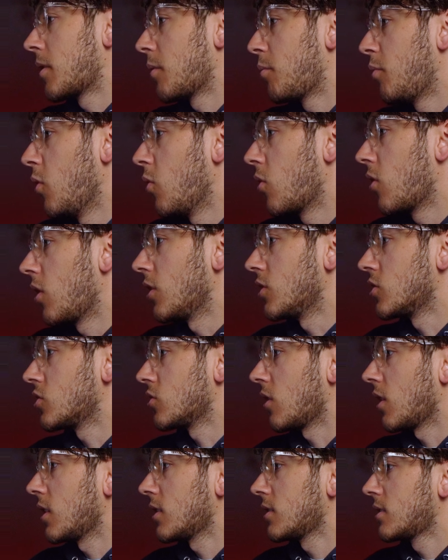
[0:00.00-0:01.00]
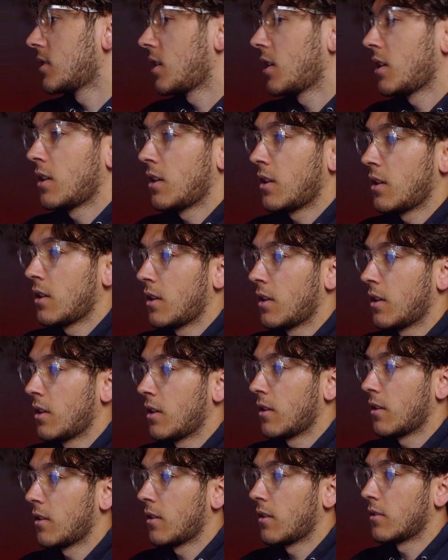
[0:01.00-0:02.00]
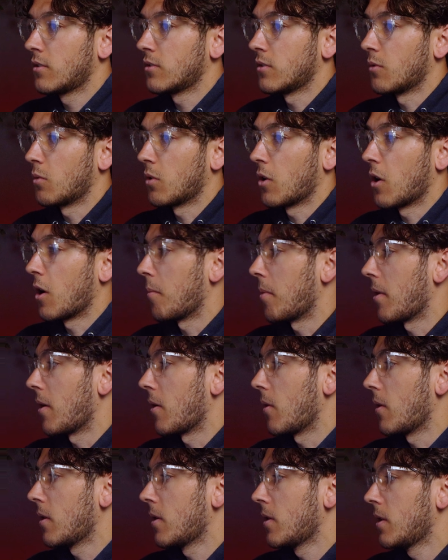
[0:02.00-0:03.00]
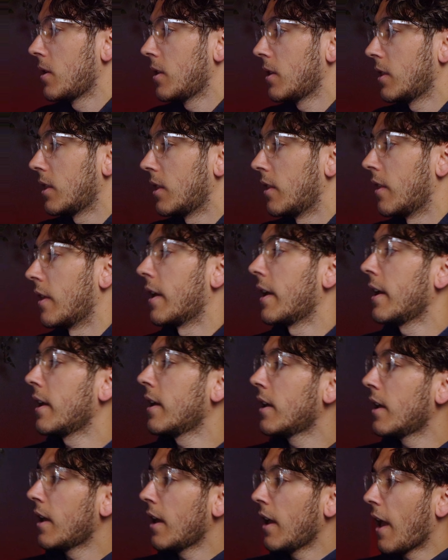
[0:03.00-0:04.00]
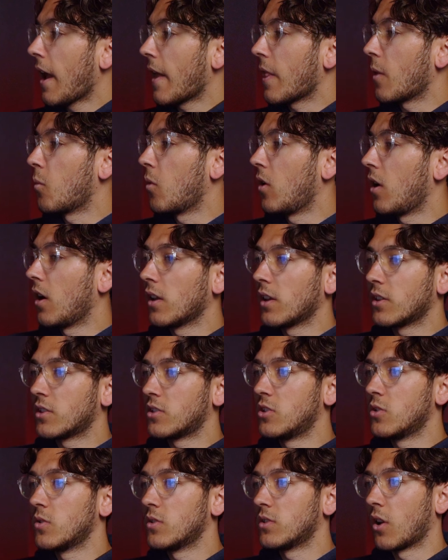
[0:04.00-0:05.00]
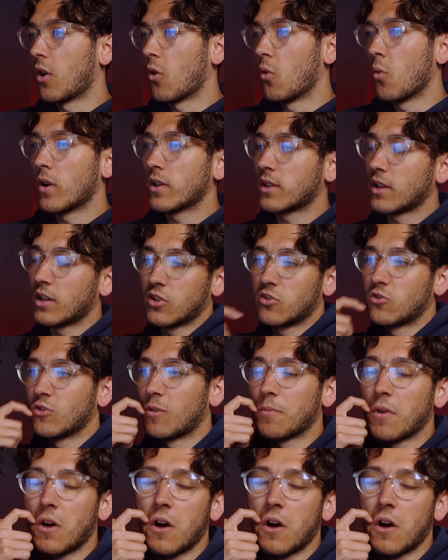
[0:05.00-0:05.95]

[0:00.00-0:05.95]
going to pull contrast. So we'll go about there. And then what I like to do is I always like to drop the